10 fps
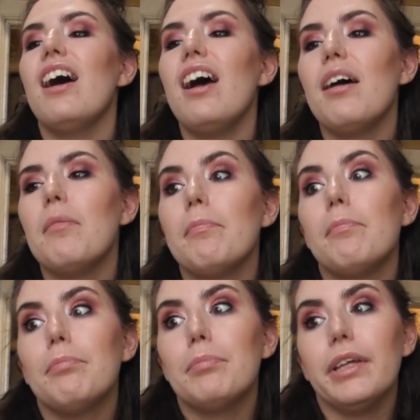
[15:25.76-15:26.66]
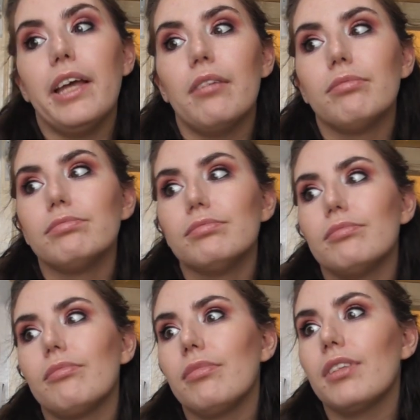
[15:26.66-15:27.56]
But yeah,
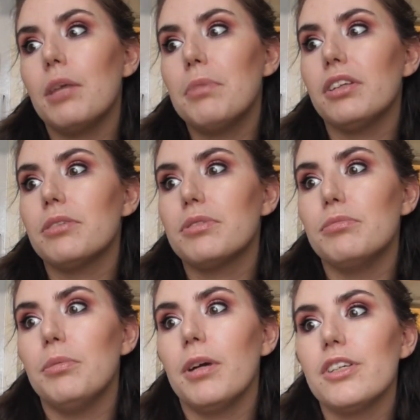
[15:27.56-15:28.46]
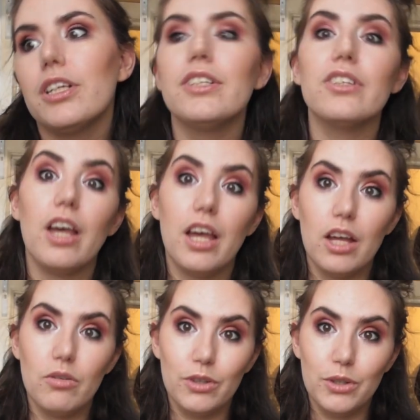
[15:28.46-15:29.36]
I picked up some new brushes,
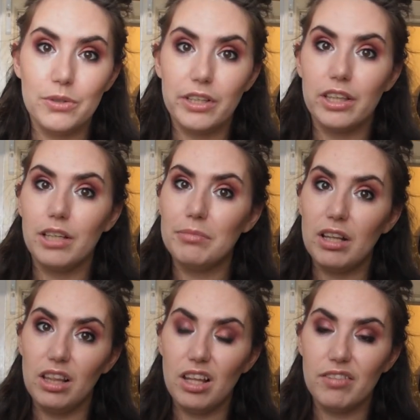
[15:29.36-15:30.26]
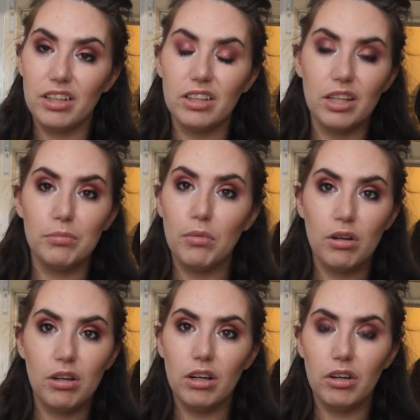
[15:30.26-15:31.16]
using them, loving them,
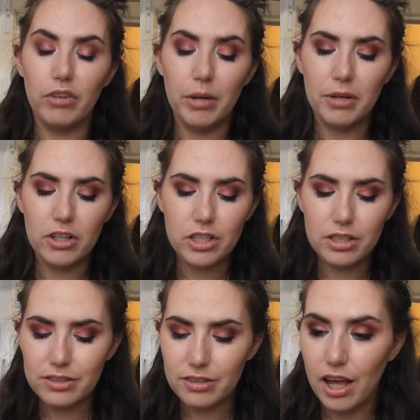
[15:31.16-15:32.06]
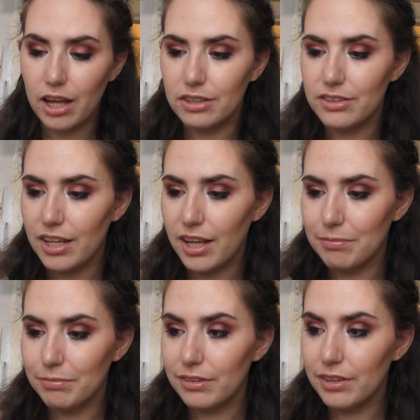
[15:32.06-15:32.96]
great purchase.
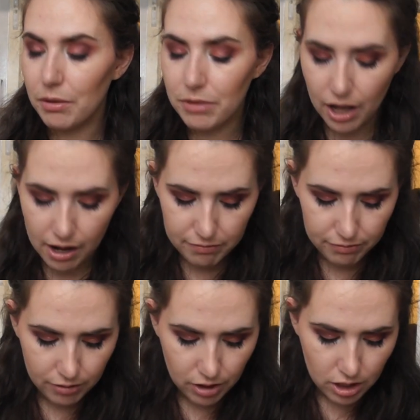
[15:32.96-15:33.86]
And now that I've